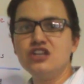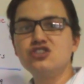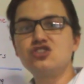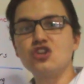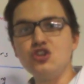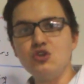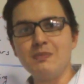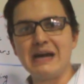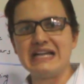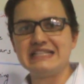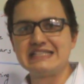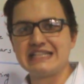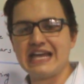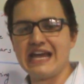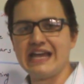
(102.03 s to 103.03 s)
So you might
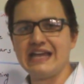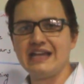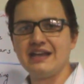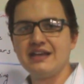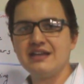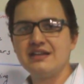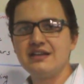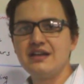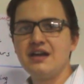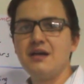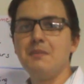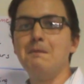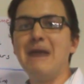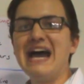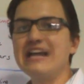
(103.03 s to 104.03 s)
say,
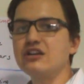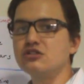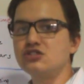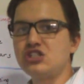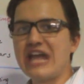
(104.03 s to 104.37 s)
Michael